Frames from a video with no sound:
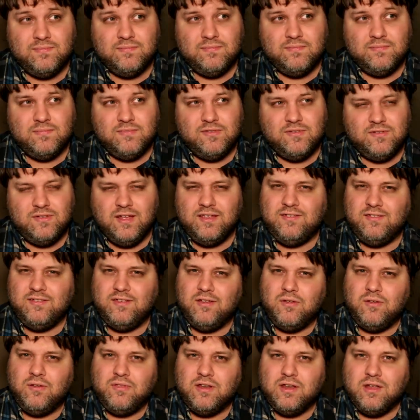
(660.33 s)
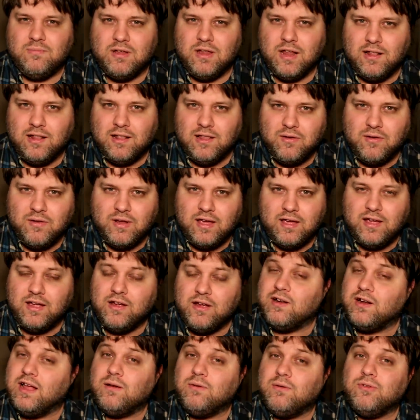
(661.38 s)
It's nice to know that I'm not alone out here,
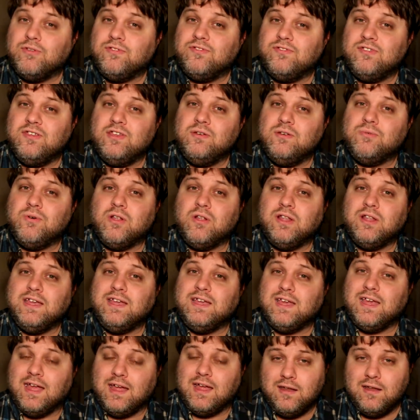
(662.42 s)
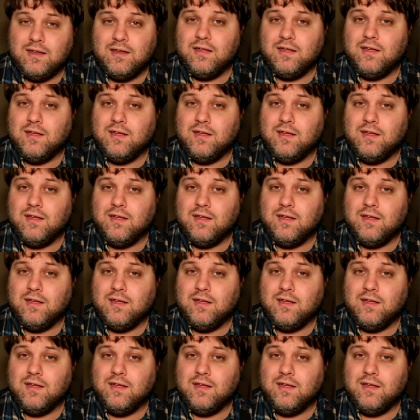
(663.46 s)
and I will see you all again